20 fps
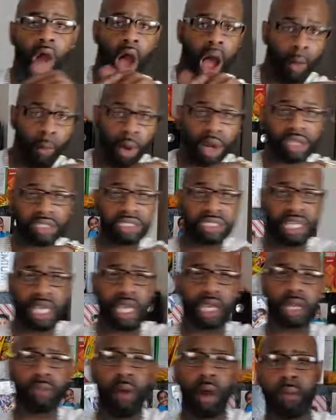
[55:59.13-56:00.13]
me know. I want to
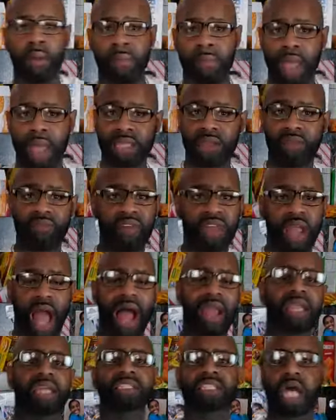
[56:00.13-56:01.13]
see it. Come on, man, make the
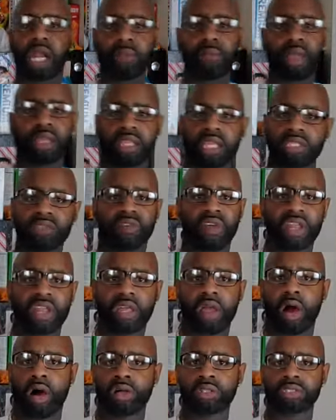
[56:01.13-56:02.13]
video. I need y'all to make these
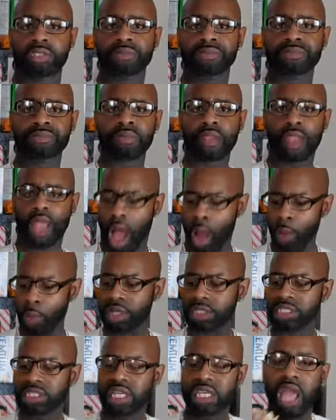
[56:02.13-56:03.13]
videos. I
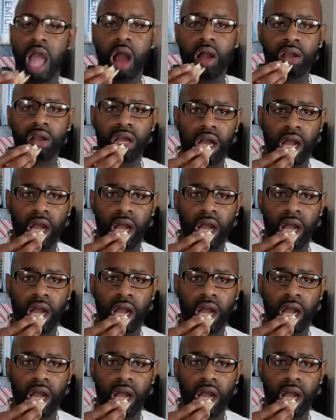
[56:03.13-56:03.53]
want to see y'all